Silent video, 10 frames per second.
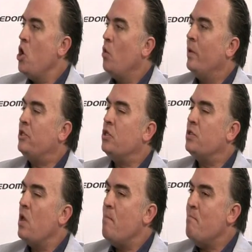which
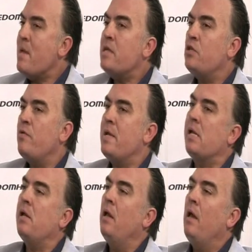is
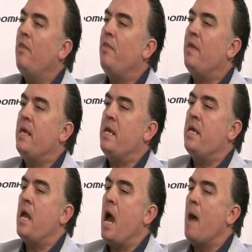measuring the